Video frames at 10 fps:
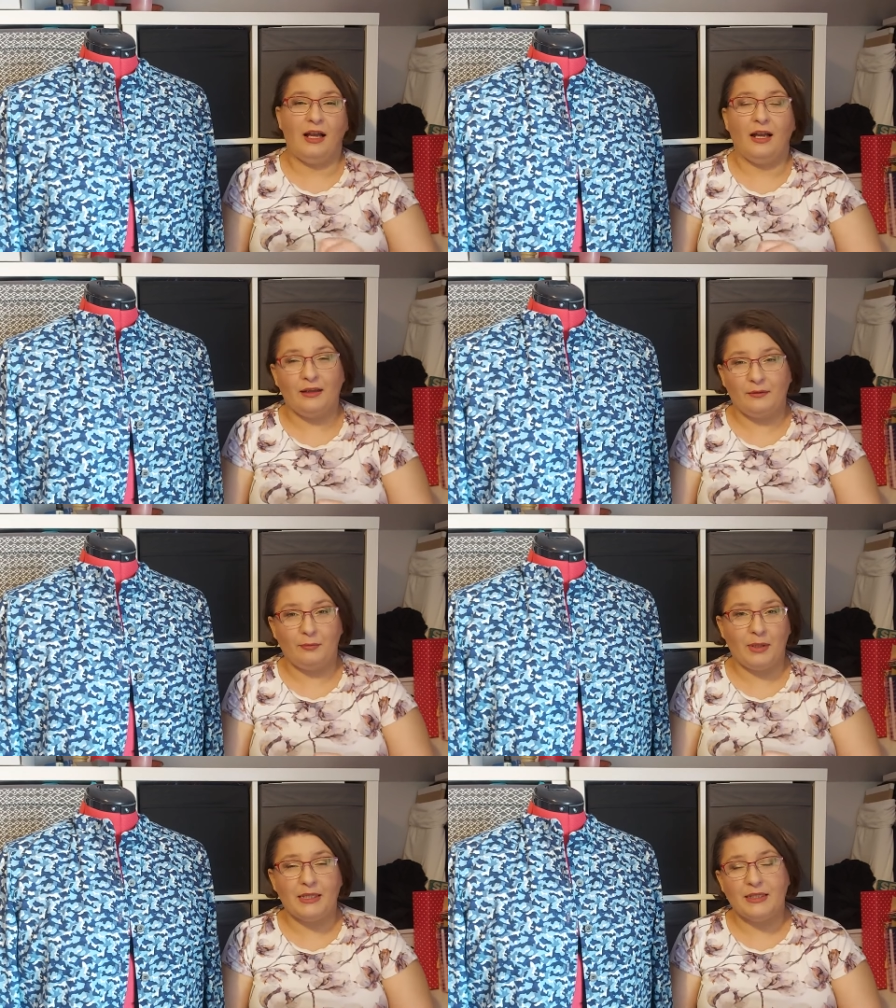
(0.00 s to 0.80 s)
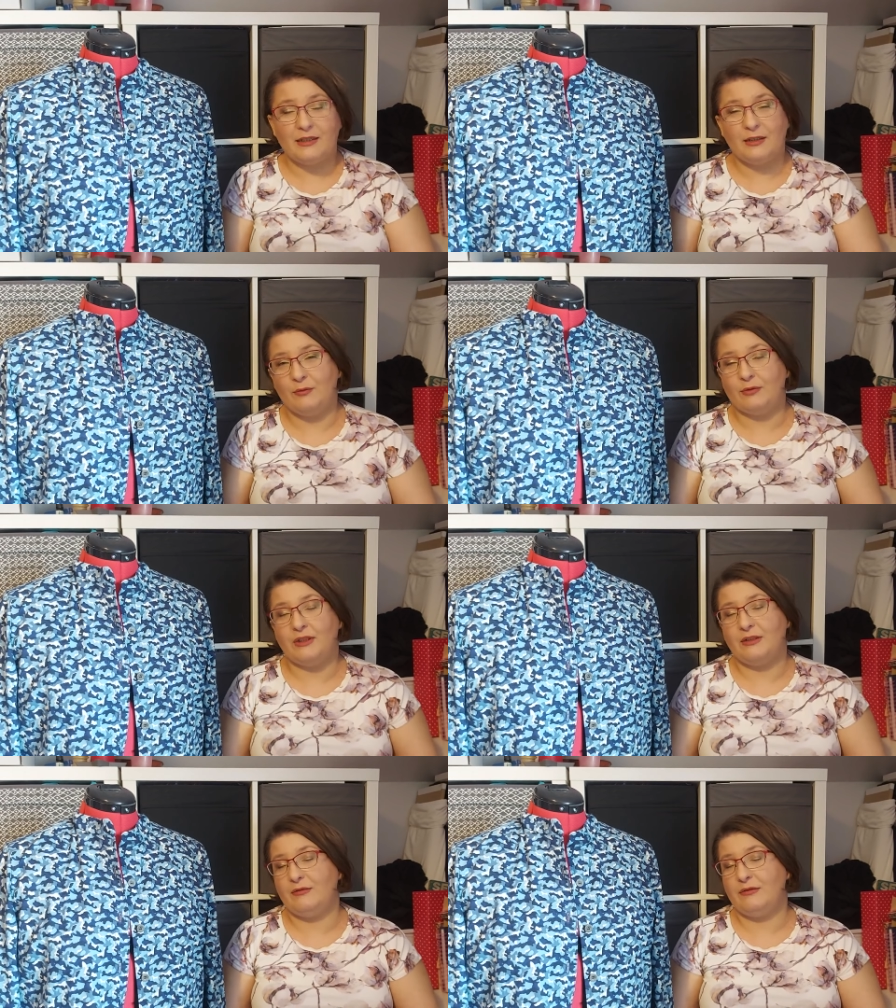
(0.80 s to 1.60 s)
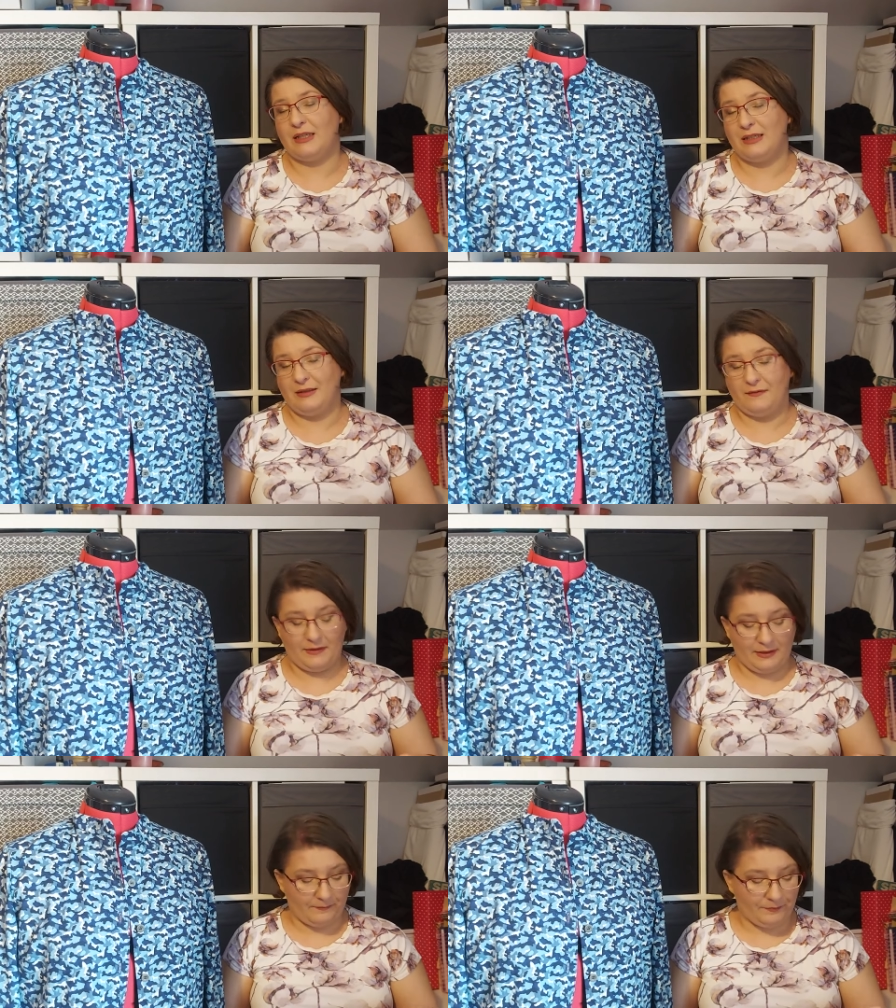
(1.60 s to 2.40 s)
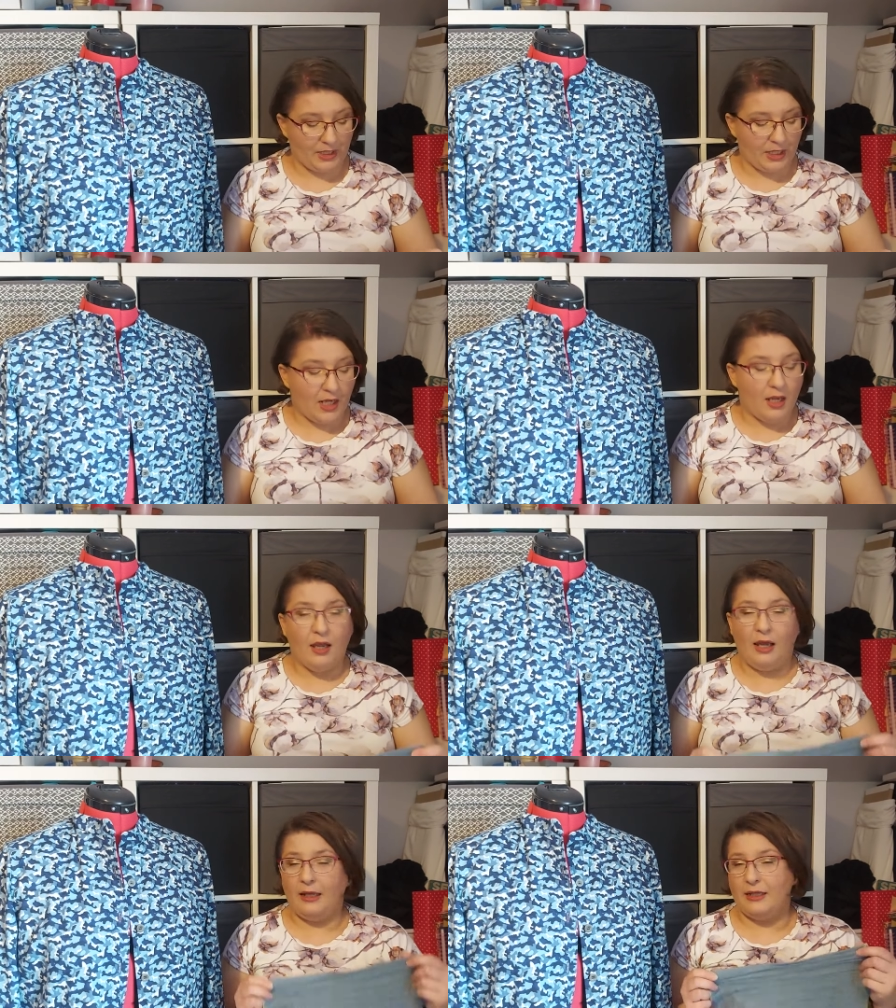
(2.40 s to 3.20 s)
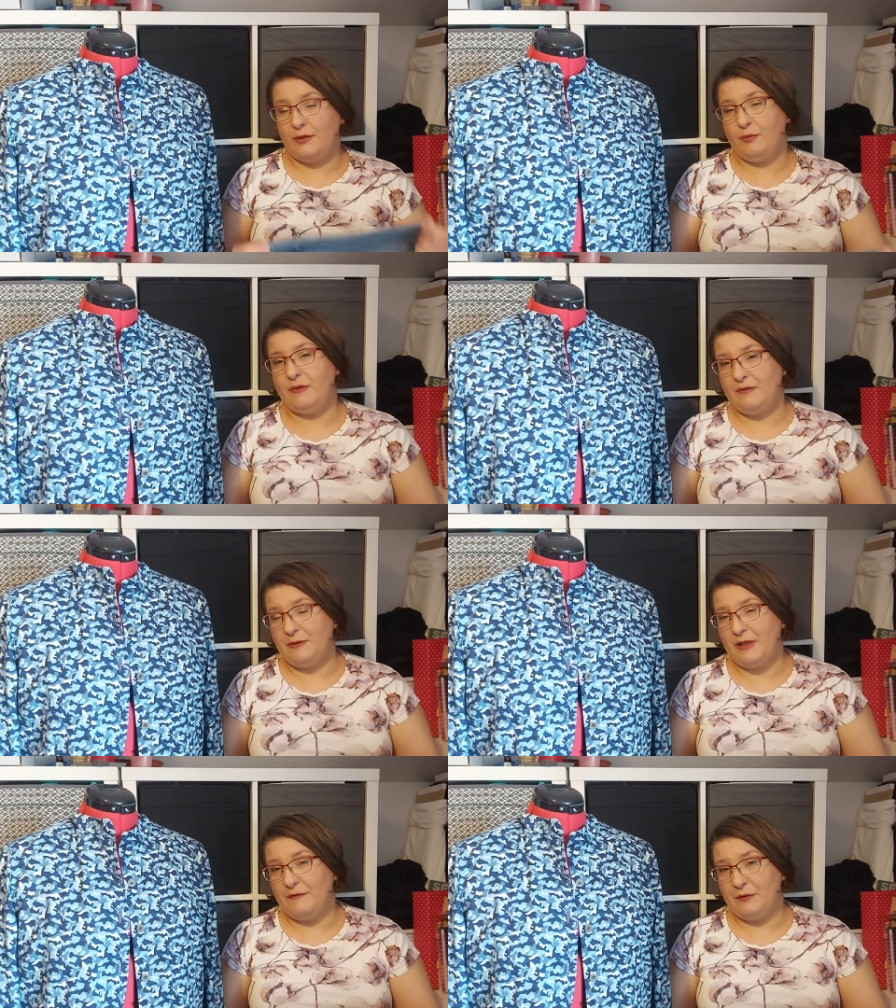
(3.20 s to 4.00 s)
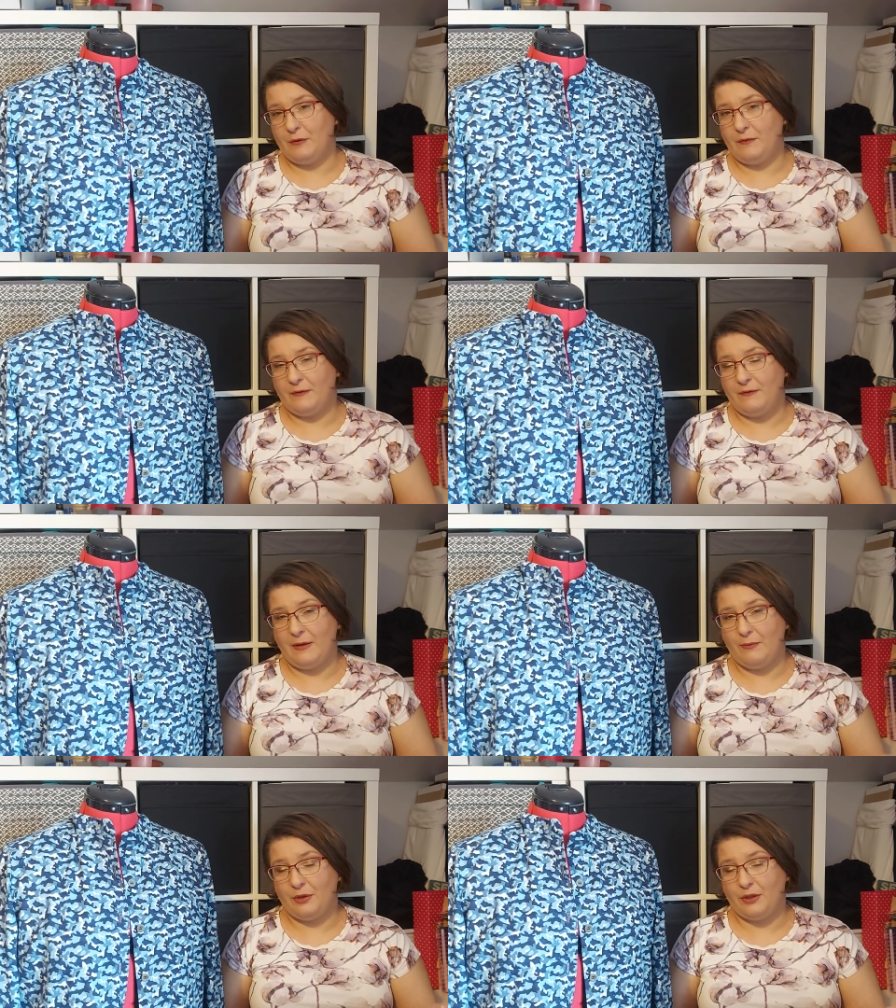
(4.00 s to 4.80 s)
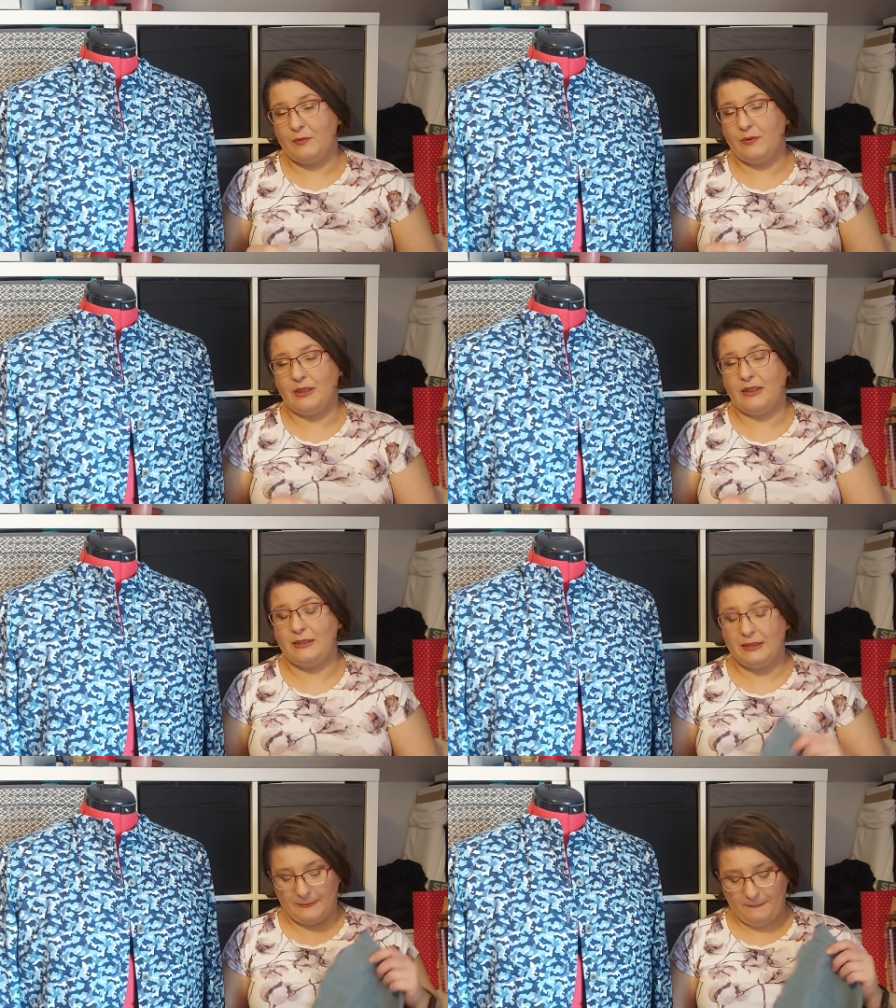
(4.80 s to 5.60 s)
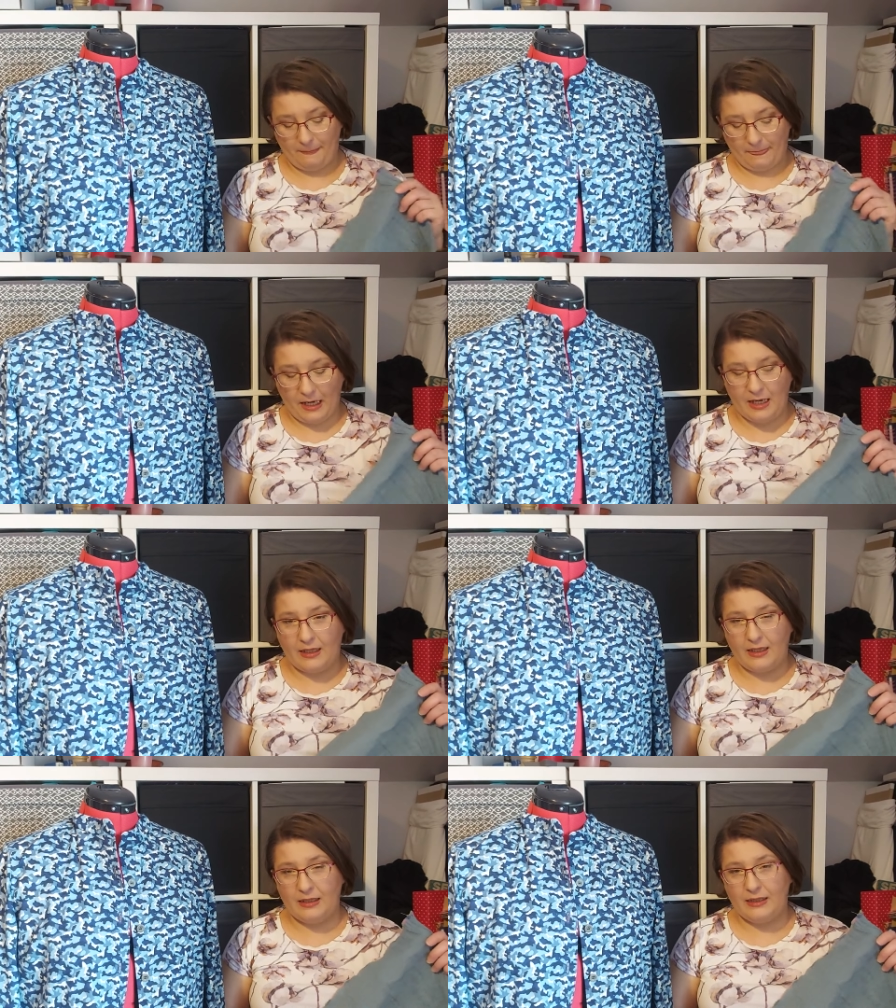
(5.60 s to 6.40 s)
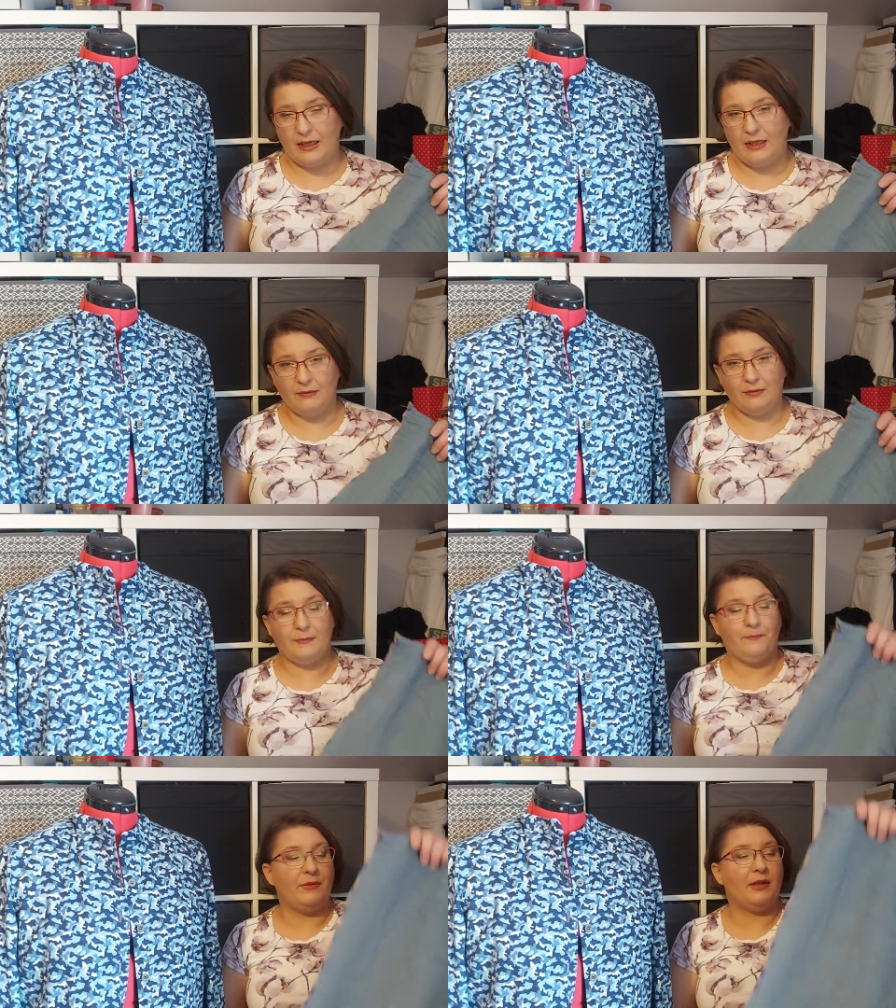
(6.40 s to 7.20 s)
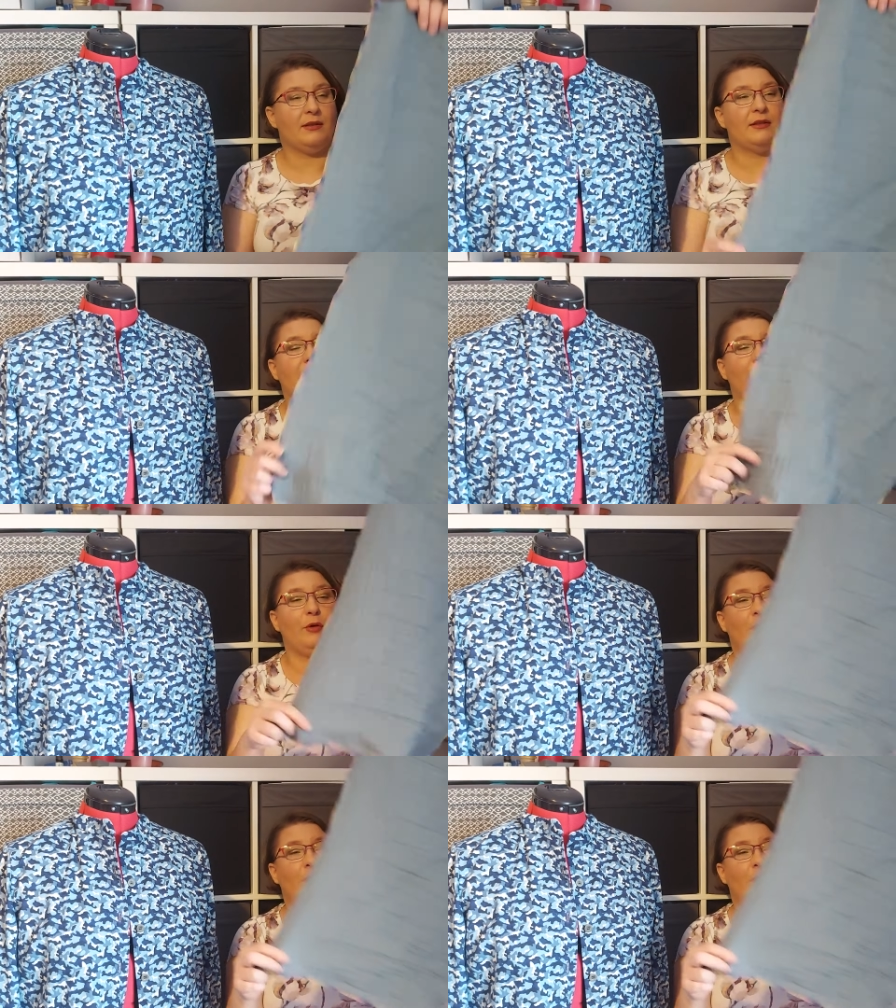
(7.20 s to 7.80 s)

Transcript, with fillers: I basically wanted to test the fit and with leftover fabrics what I did I cut out some